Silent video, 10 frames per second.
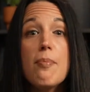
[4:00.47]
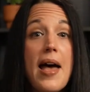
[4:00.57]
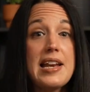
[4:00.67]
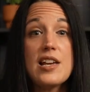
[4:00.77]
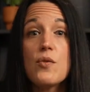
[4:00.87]

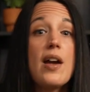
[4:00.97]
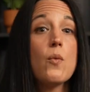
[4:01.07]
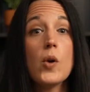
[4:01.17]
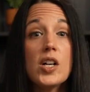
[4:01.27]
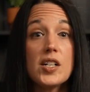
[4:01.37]
many great
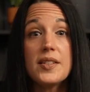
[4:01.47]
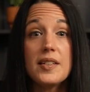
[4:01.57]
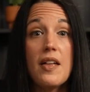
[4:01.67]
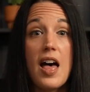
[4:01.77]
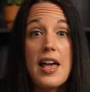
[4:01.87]
words
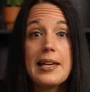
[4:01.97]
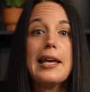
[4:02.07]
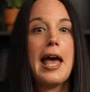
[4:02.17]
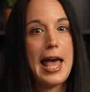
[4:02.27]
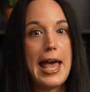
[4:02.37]
like
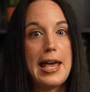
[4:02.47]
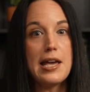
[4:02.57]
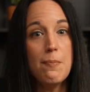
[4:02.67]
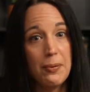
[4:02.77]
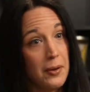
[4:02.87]

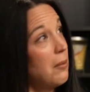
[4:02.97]
ape,